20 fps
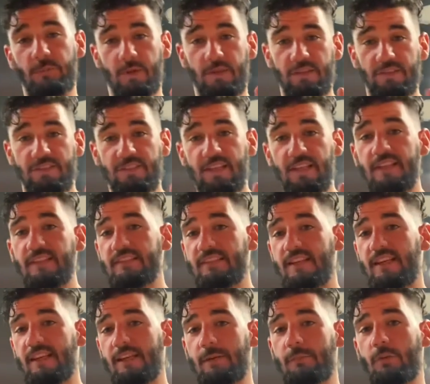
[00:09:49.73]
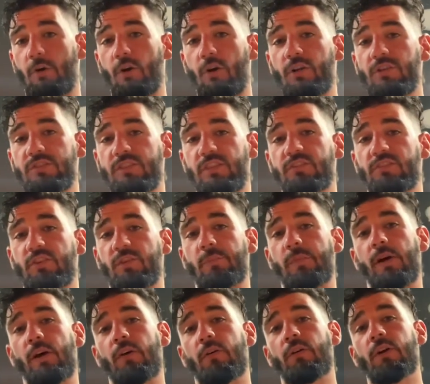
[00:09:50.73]
by the second time ours has come
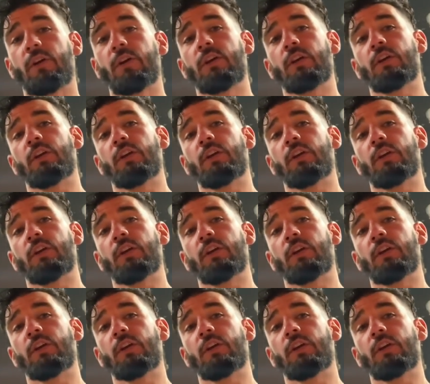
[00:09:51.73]
out,